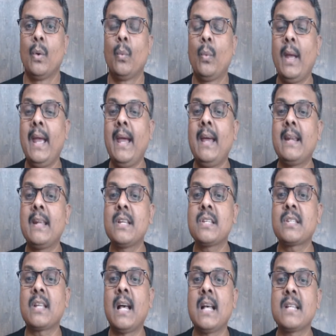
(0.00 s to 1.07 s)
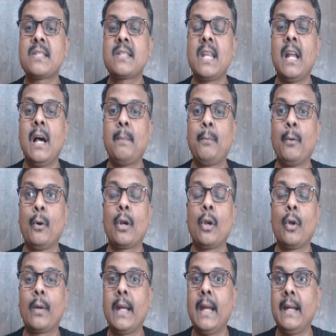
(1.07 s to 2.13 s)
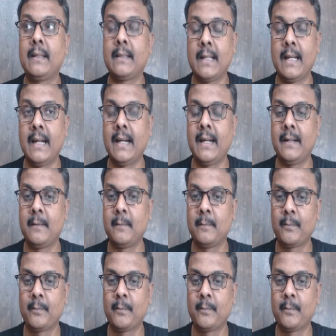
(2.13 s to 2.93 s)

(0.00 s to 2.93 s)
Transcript: Where is Hastinapur located?